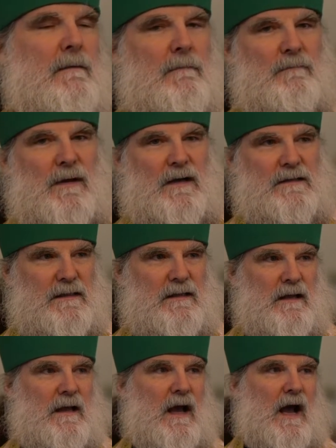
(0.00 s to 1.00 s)
because
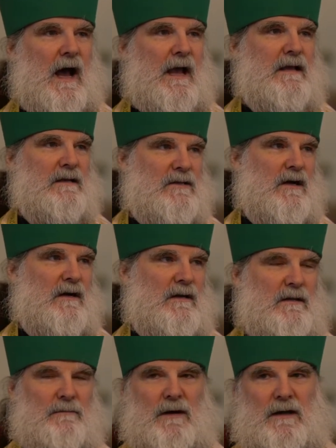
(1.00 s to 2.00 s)
I can
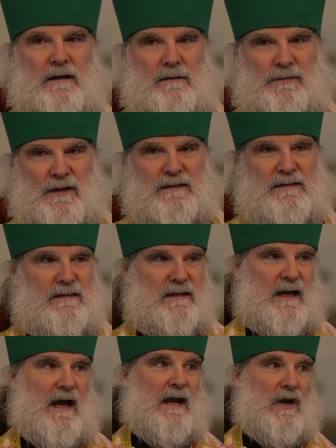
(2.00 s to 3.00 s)
target the money to places
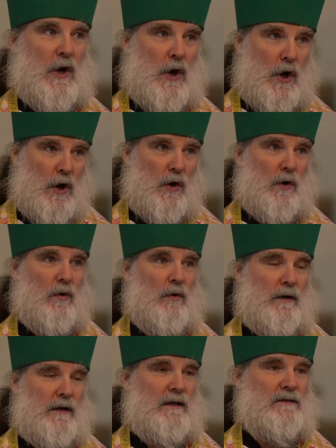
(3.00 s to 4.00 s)
that I
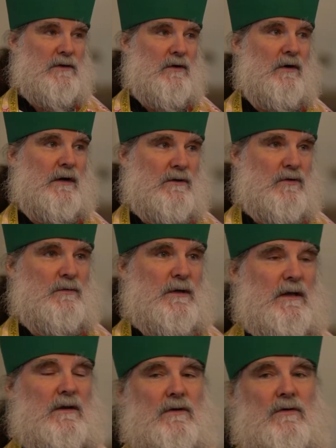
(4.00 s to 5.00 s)
know it's going to be
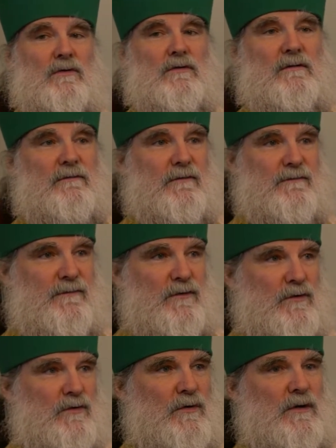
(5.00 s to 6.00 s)
used for
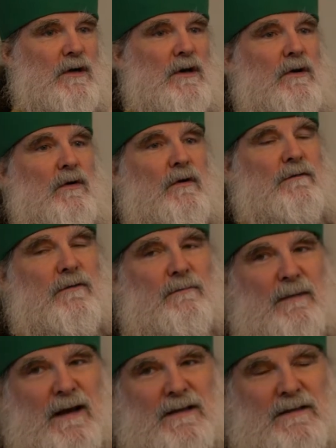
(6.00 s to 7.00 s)
food or for
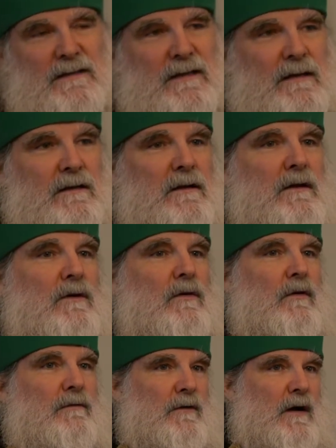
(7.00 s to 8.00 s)
medicine
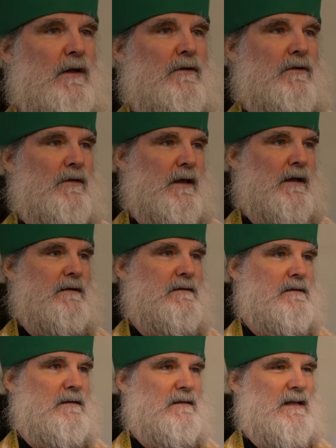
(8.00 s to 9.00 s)
or for other
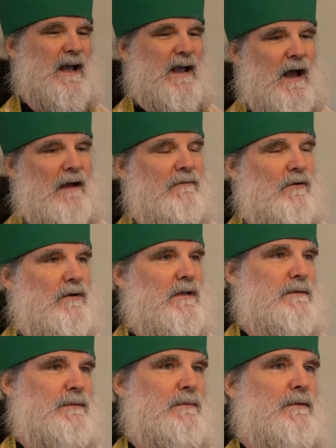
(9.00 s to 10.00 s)
things. Because I've looked
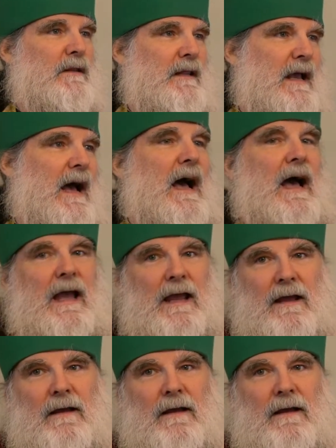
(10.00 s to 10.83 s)
these people in the eye.